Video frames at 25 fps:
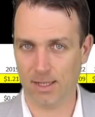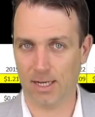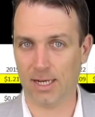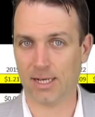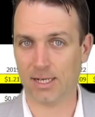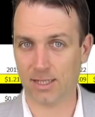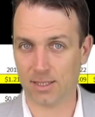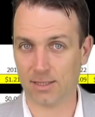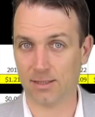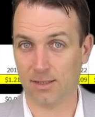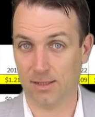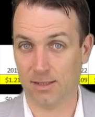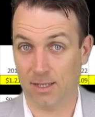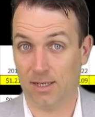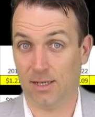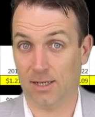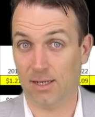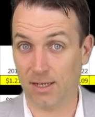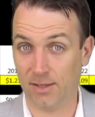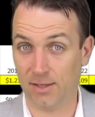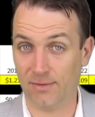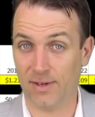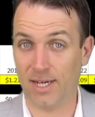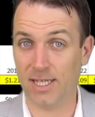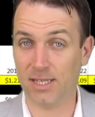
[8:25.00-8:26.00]
uh,
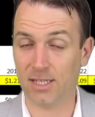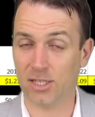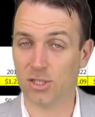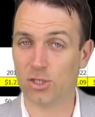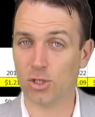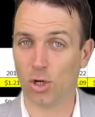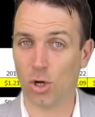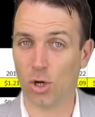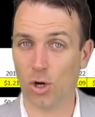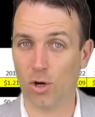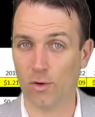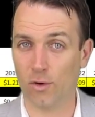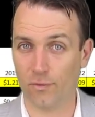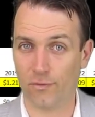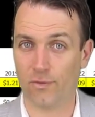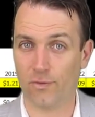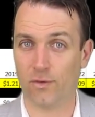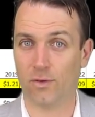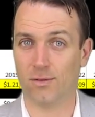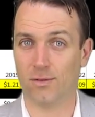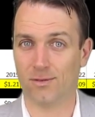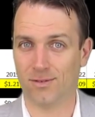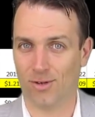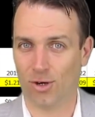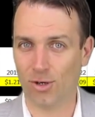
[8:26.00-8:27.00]
advantage of
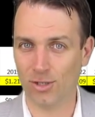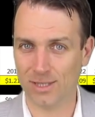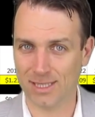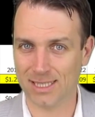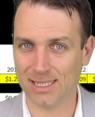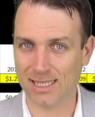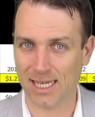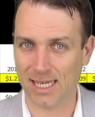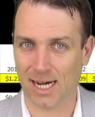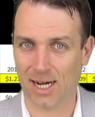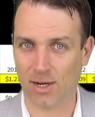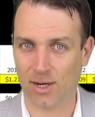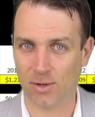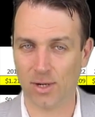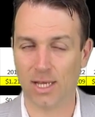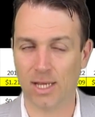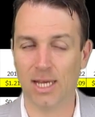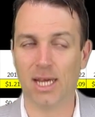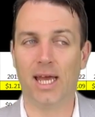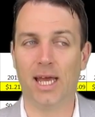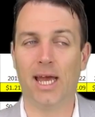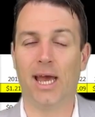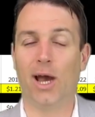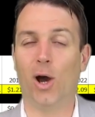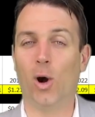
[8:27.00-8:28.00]
on the down
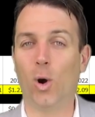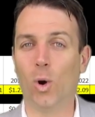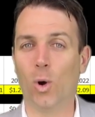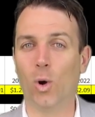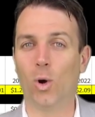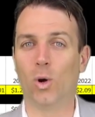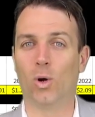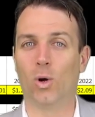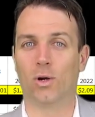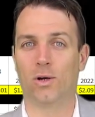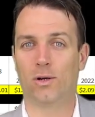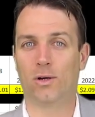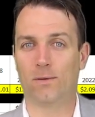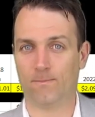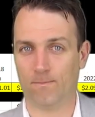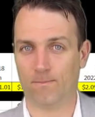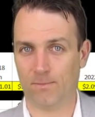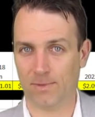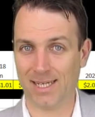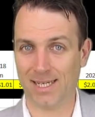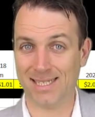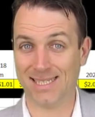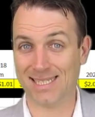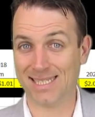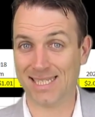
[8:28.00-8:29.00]
or
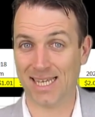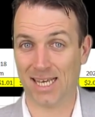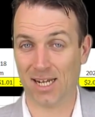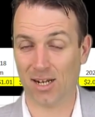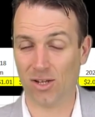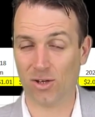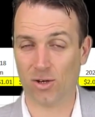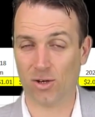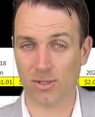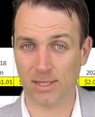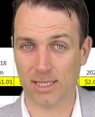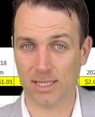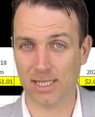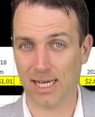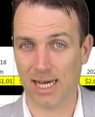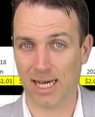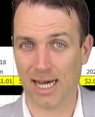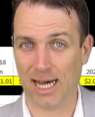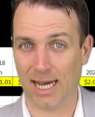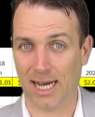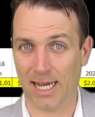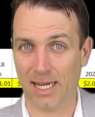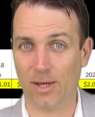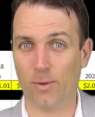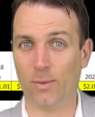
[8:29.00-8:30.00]
and sell on the
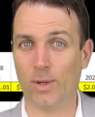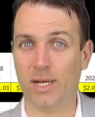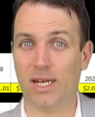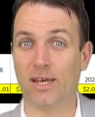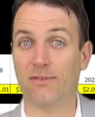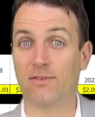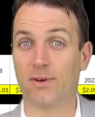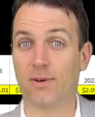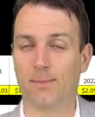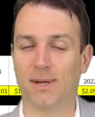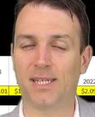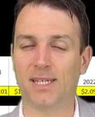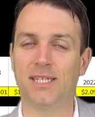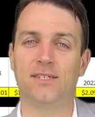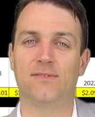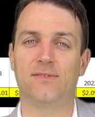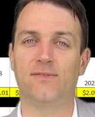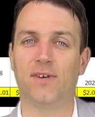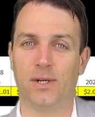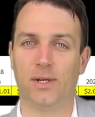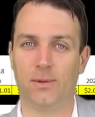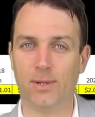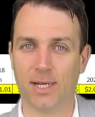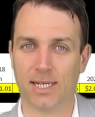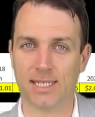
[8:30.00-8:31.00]
high when everybody's
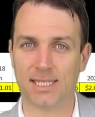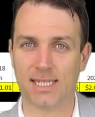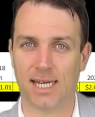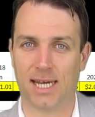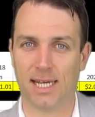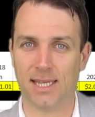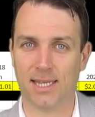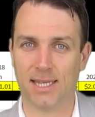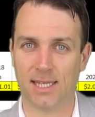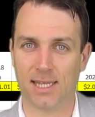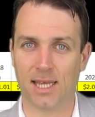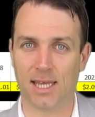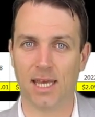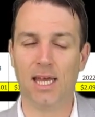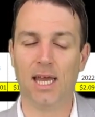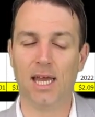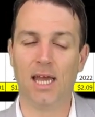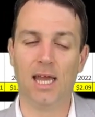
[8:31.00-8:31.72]
very excited.